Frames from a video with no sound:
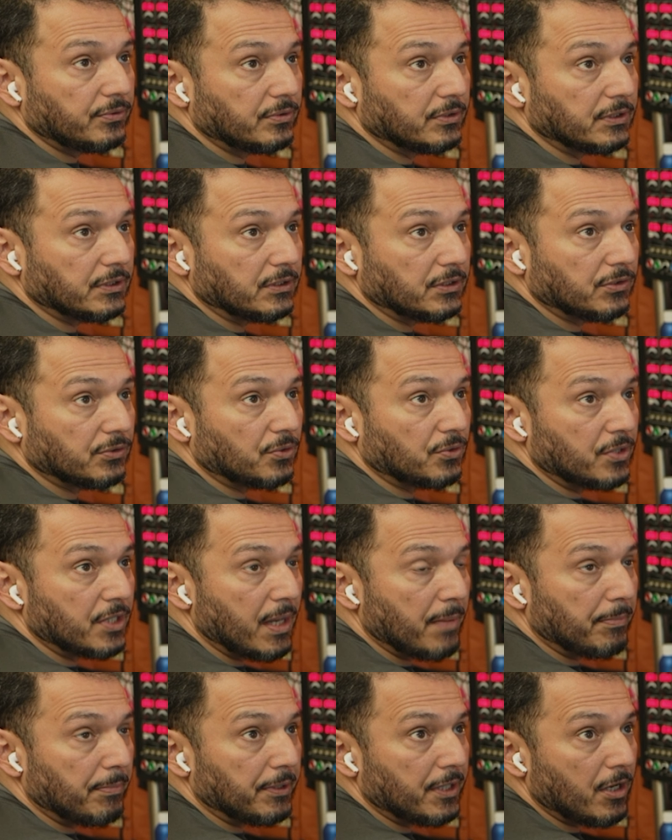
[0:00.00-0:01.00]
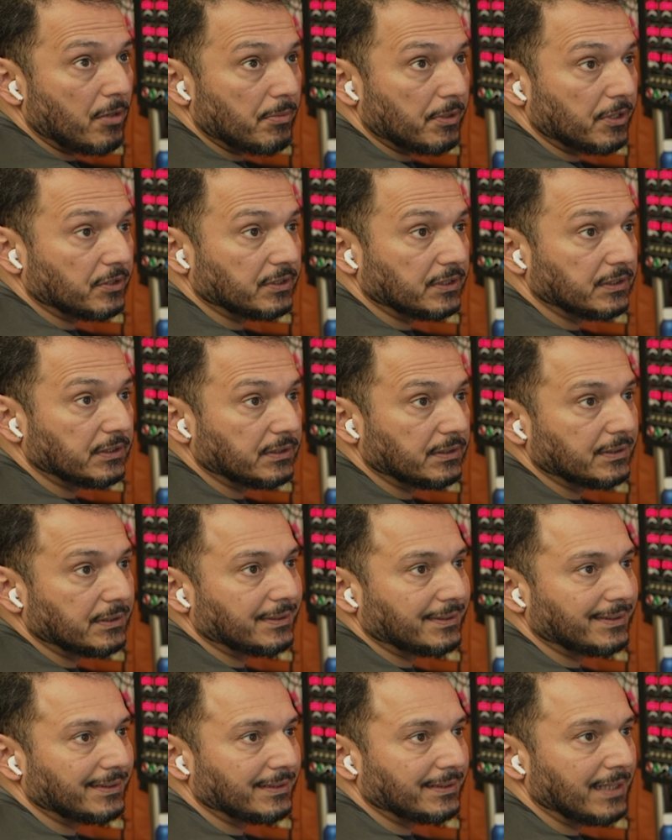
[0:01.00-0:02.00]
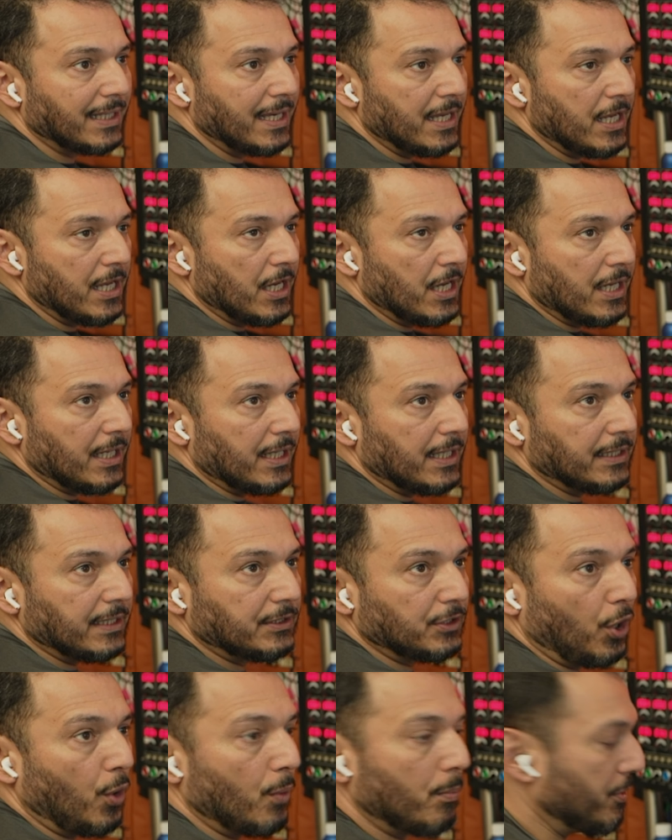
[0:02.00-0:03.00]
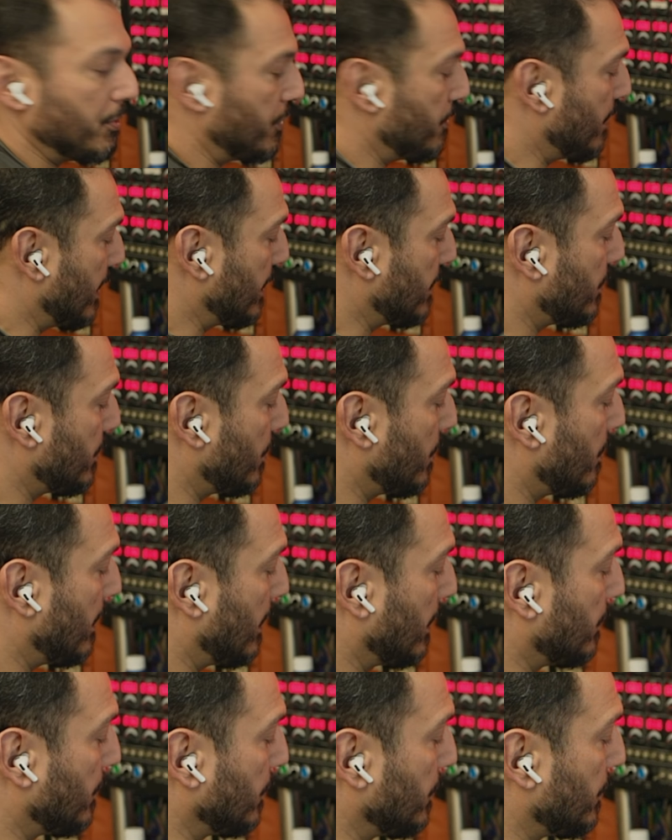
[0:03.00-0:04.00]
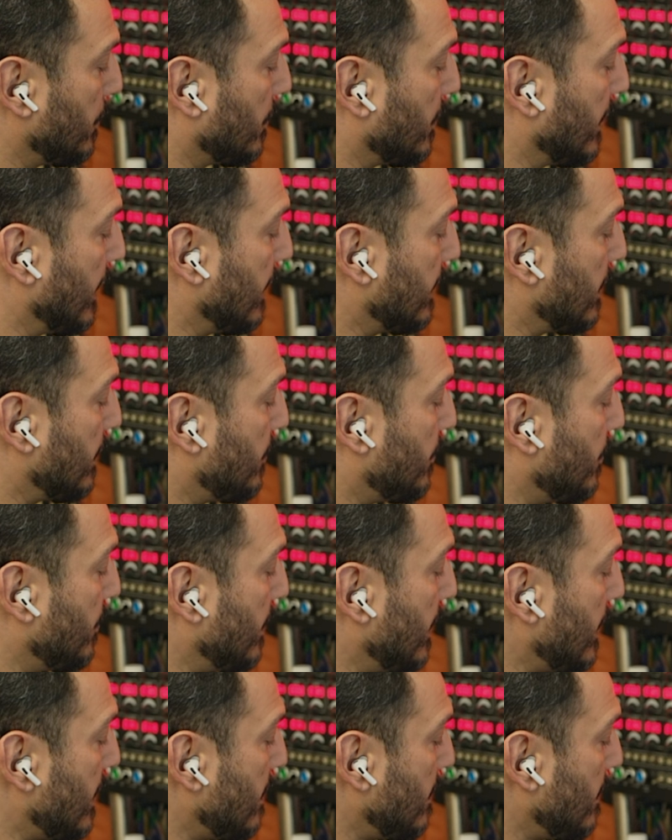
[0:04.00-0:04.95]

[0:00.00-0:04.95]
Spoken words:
and it's going up and down because it's open, right? So I'm going to connect it to it.